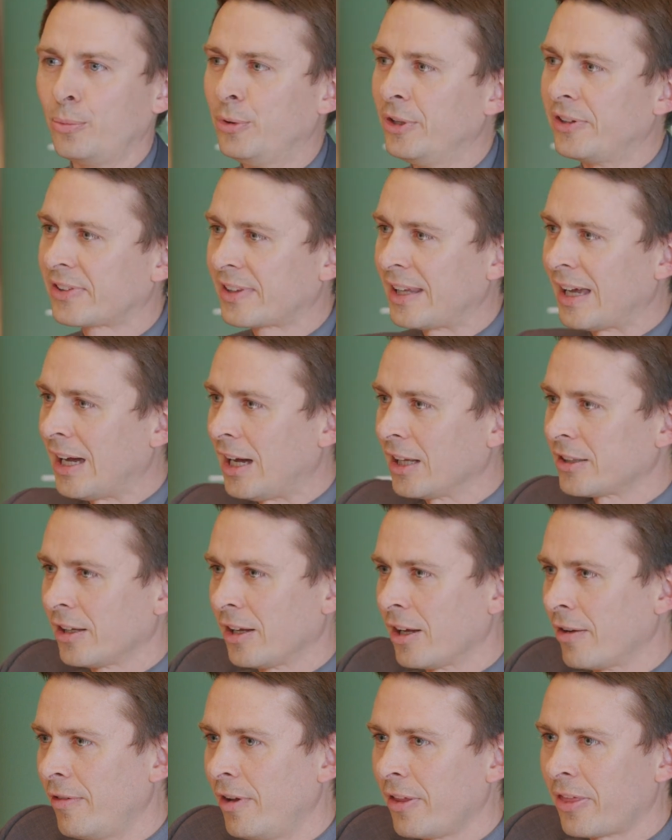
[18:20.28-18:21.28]
We start
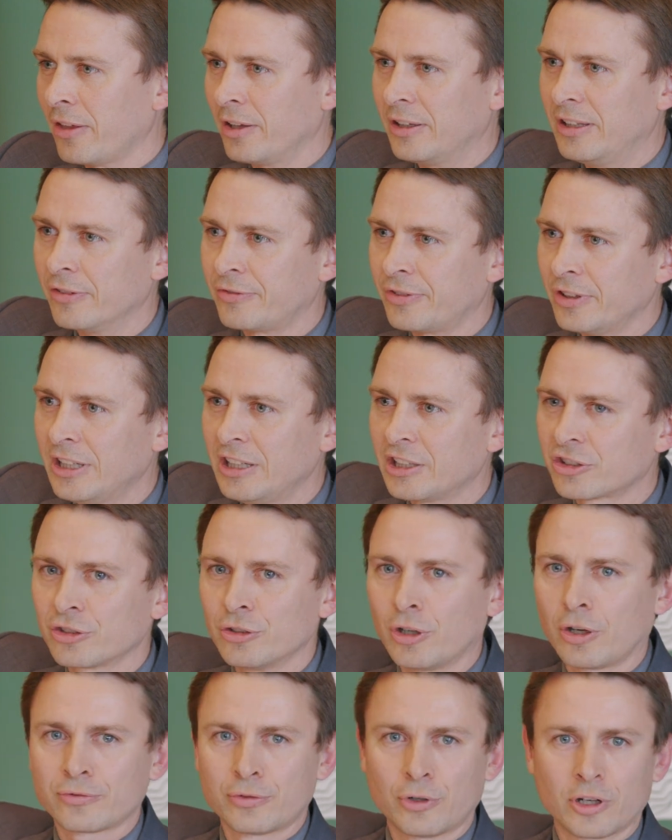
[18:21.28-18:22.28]
with a
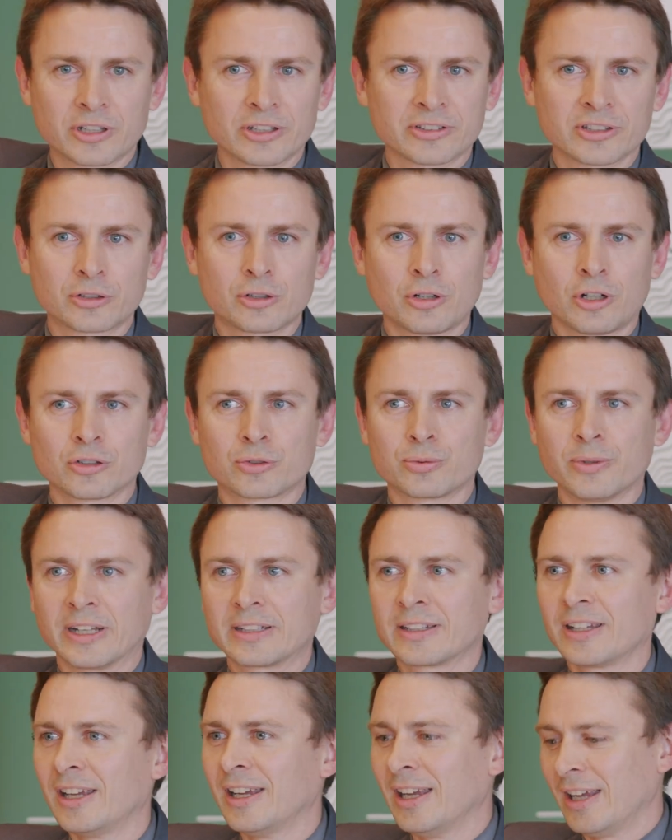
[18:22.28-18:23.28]
definition of what is a contract.